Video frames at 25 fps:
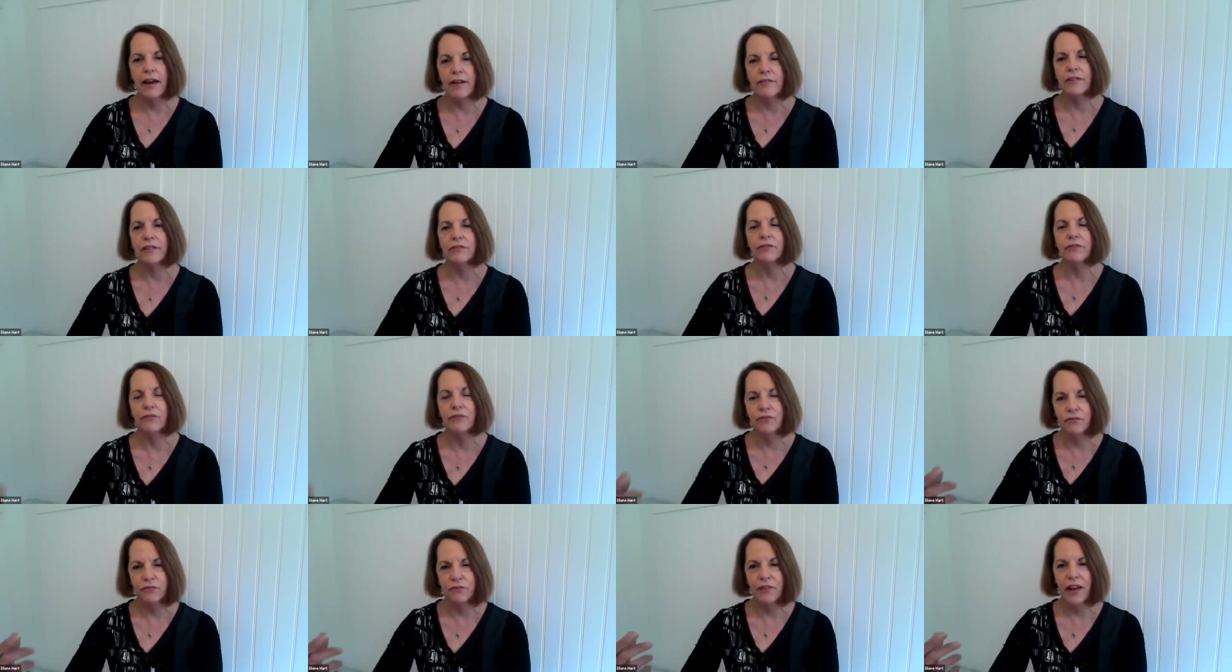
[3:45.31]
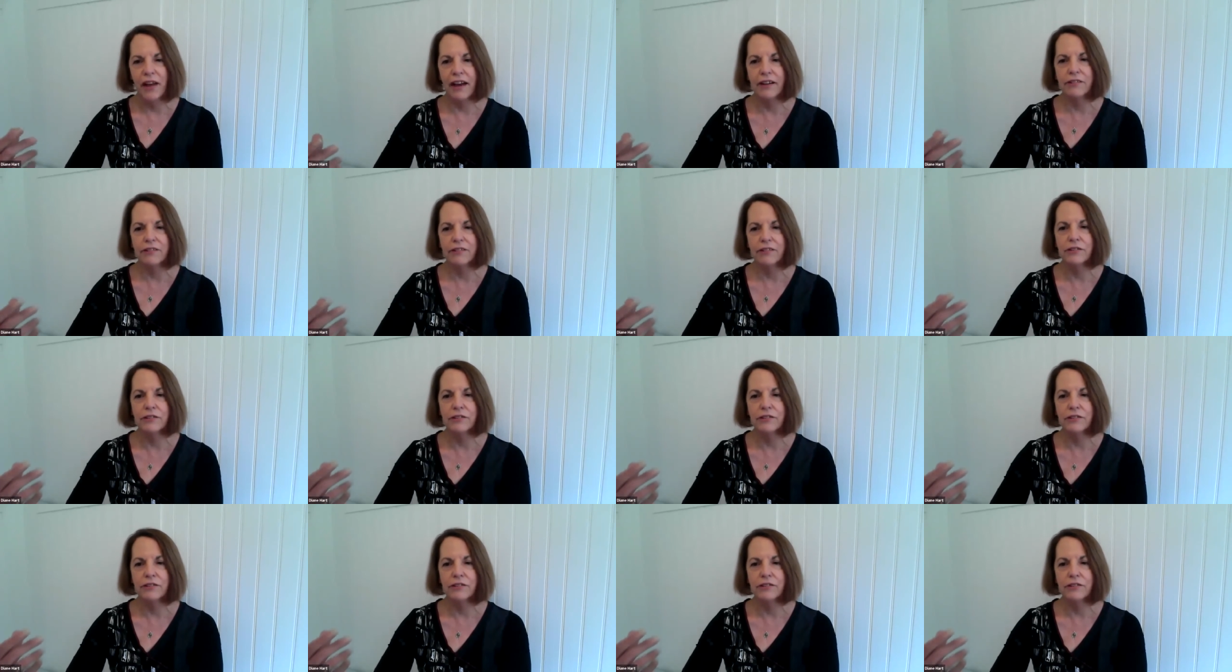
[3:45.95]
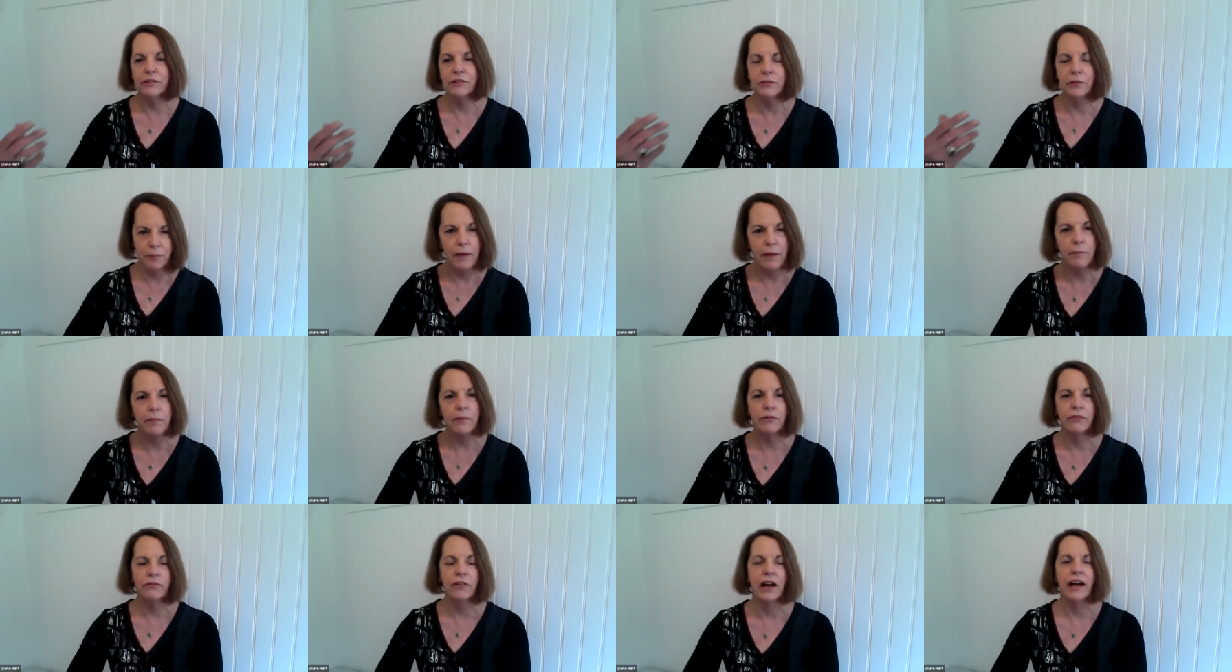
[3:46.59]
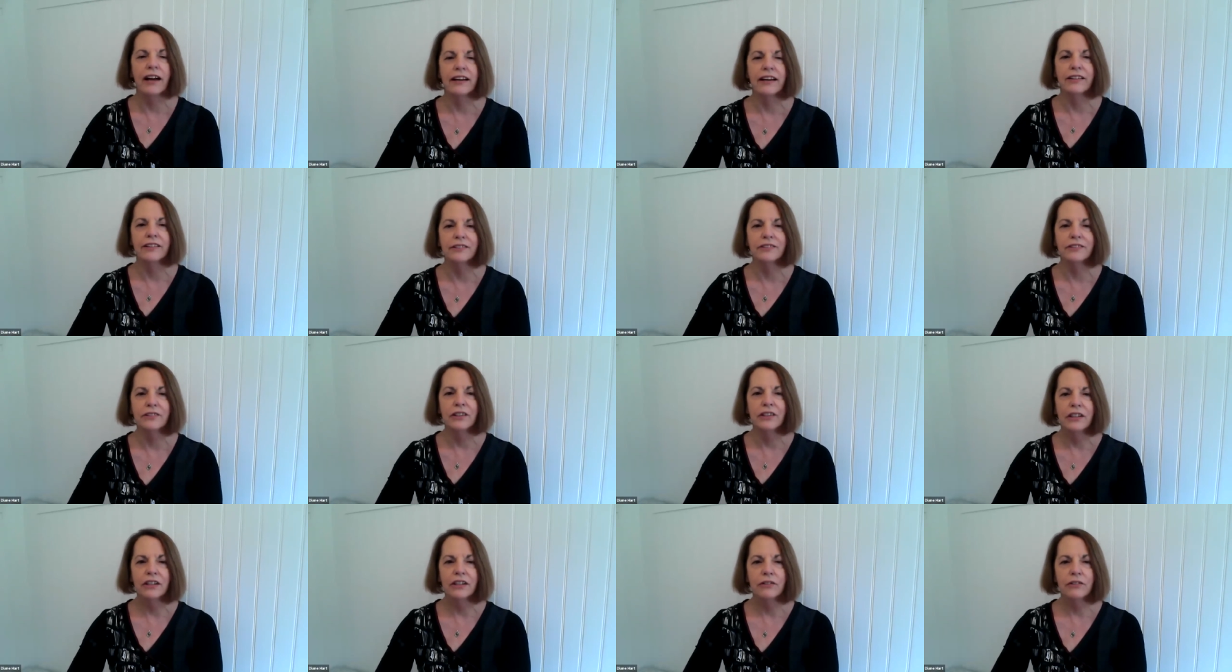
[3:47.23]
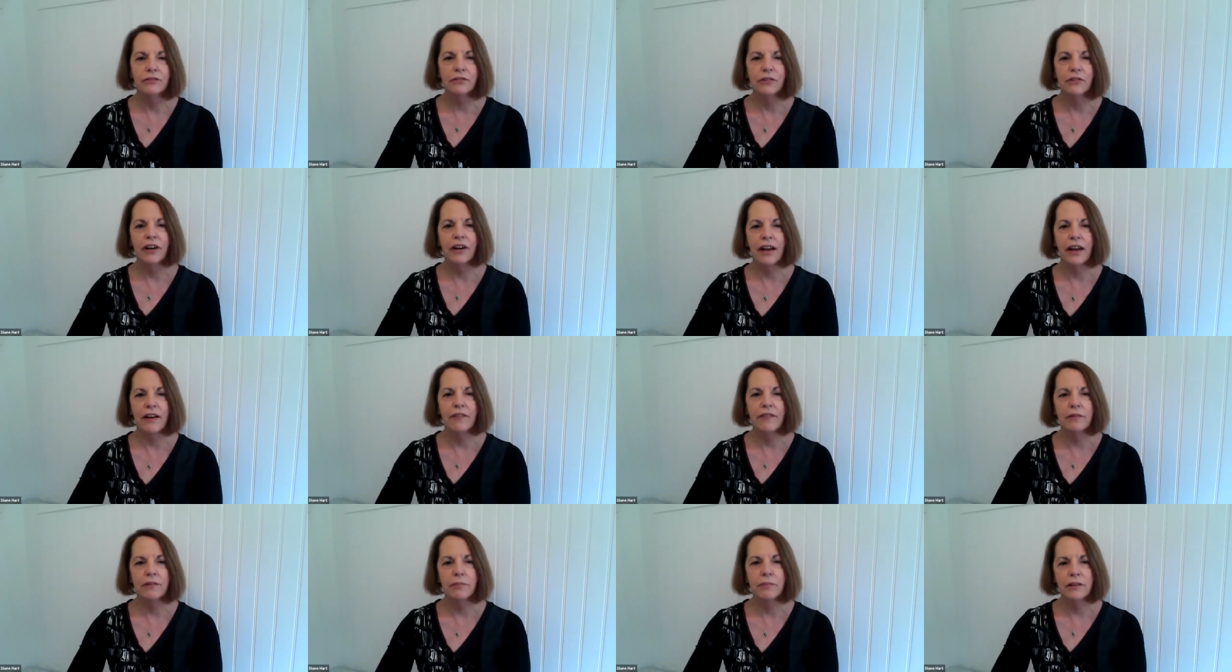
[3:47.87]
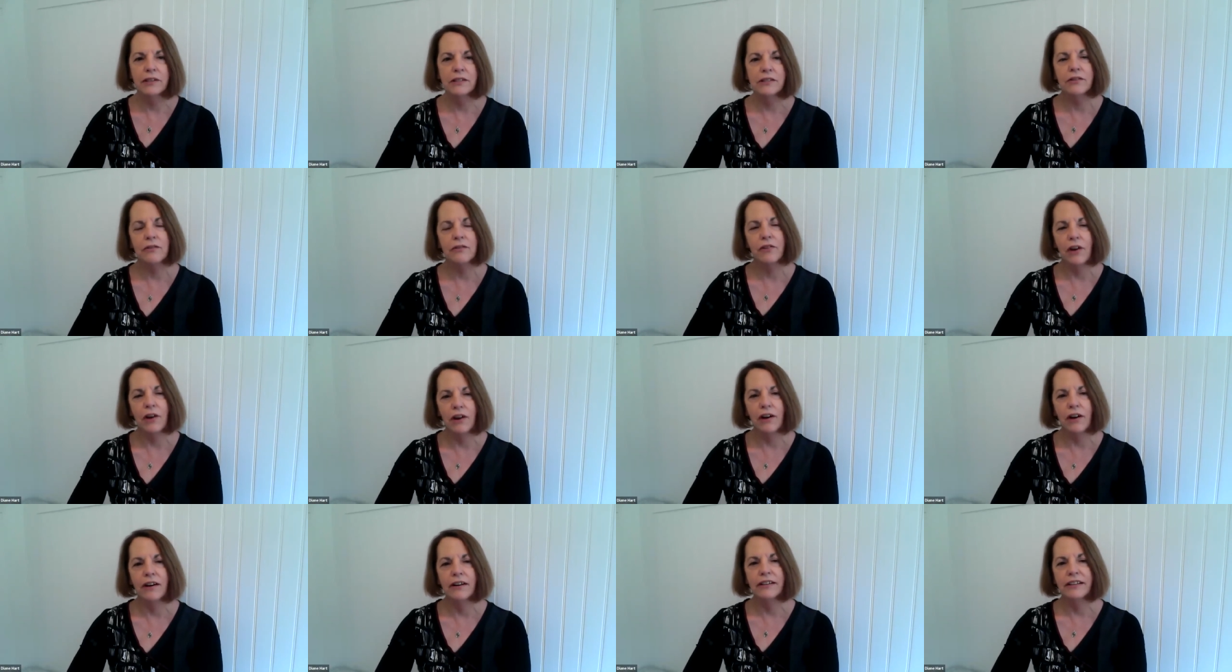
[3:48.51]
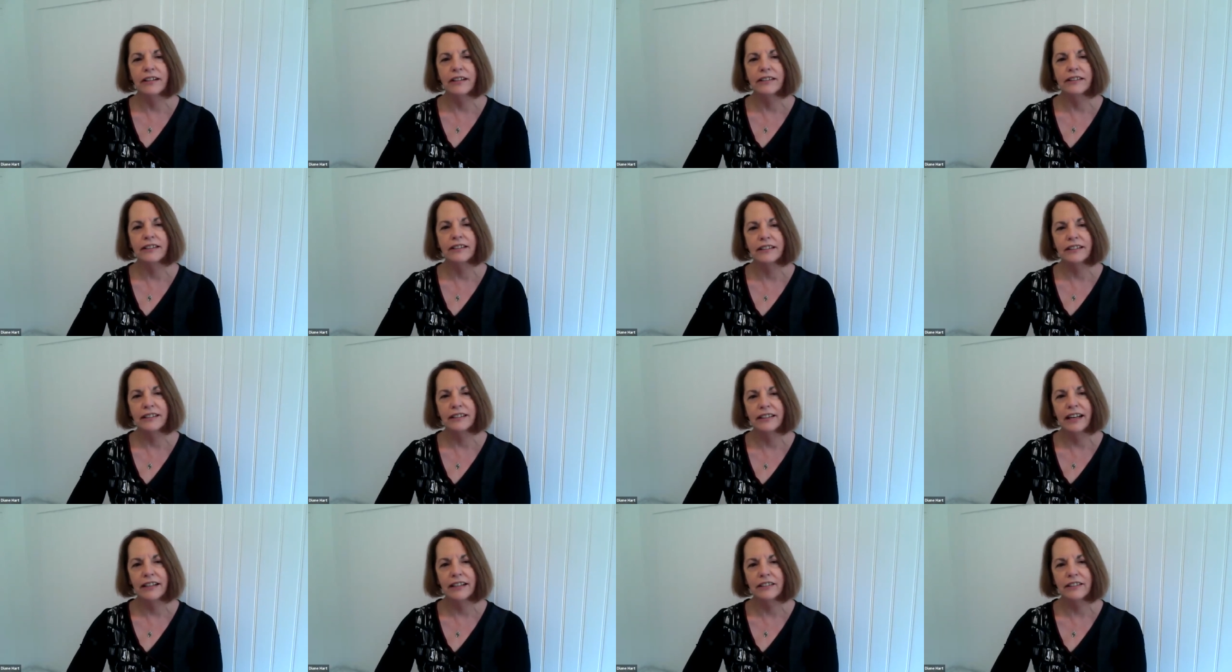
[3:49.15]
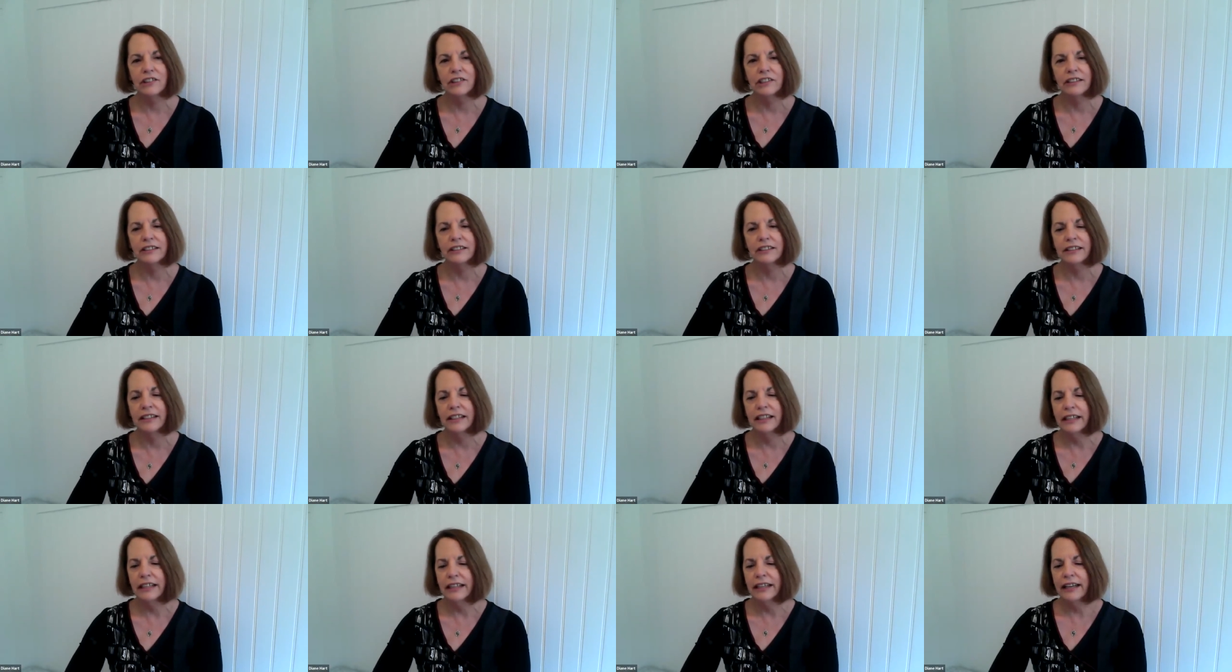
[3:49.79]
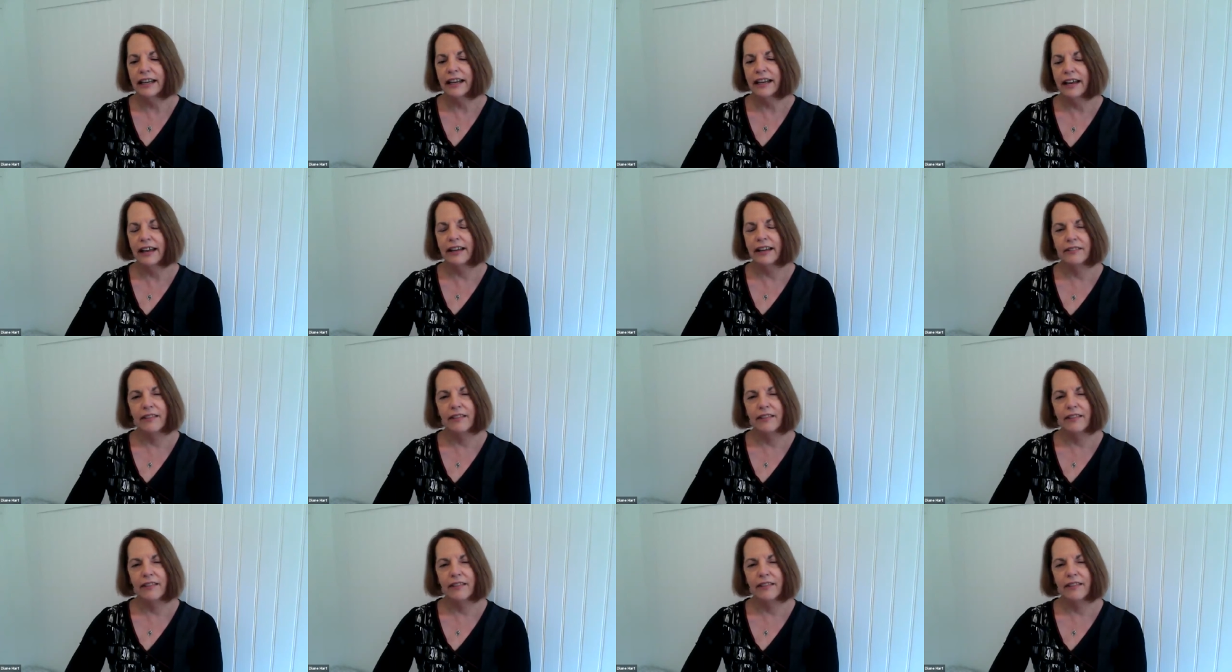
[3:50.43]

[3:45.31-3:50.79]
we have actual paper files for every piece of art in the collection.